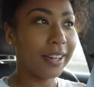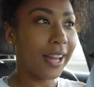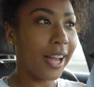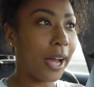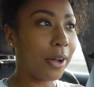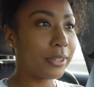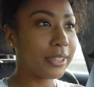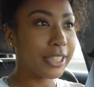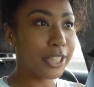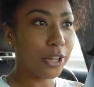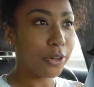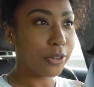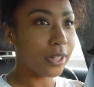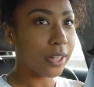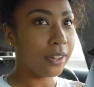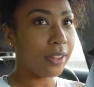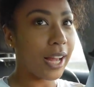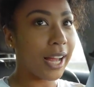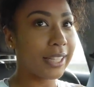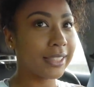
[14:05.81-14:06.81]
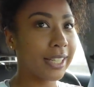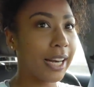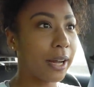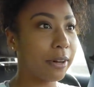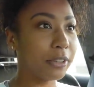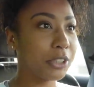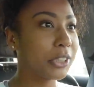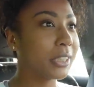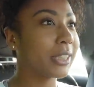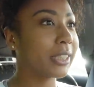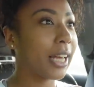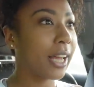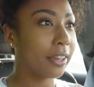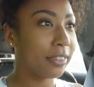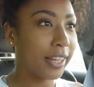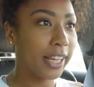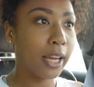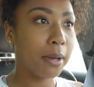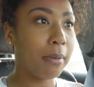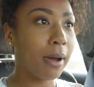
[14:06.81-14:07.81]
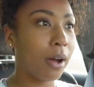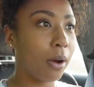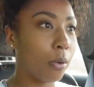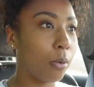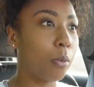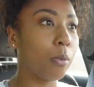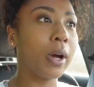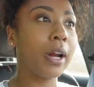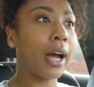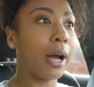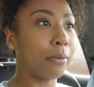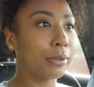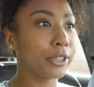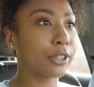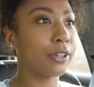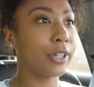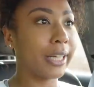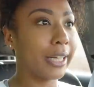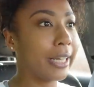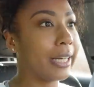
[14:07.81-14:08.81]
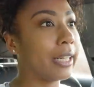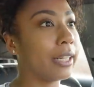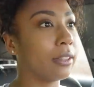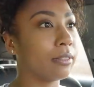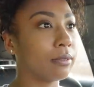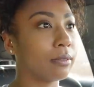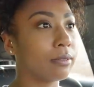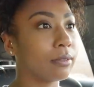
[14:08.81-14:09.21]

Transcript: I was in yoga class and I was just like thinking about what I was going to eat.